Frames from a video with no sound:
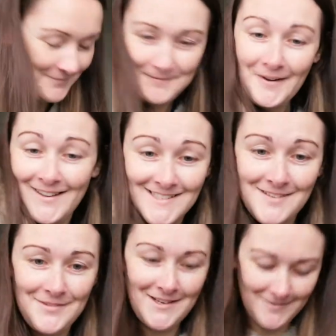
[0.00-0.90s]
What else
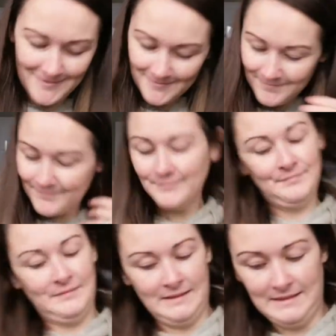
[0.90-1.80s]
have I got?
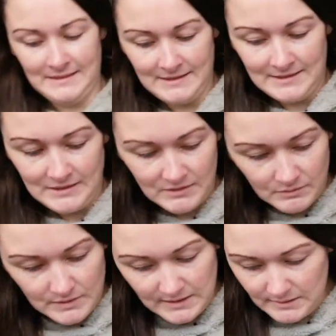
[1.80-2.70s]

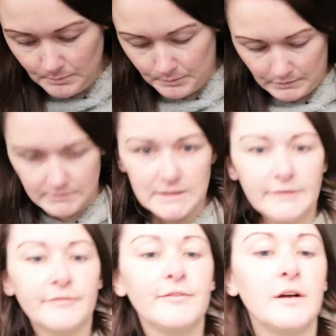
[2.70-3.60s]
Oh, these are
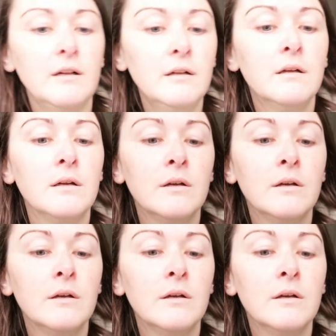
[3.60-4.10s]
beautiful.